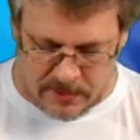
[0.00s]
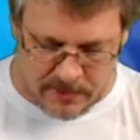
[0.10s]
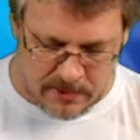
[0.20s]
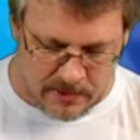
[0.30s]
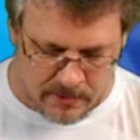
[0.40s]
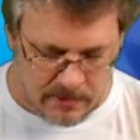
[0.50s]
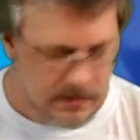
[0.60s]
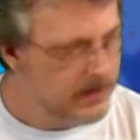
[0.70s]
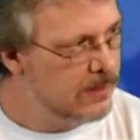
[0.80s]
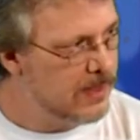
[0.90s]
I
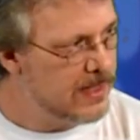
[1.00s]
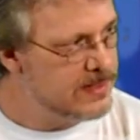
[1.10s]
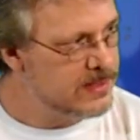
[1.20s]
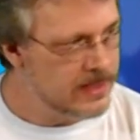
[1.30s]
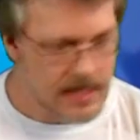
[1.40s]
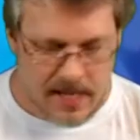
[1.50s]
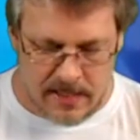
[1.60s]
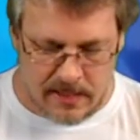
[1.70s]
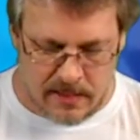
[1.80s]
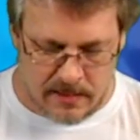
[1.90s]
I
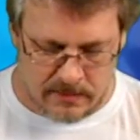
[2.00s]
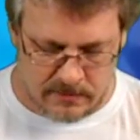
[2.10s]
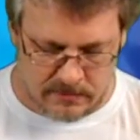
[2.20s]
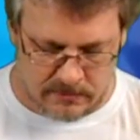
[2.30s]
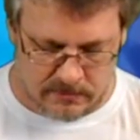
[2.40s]
see a, uh,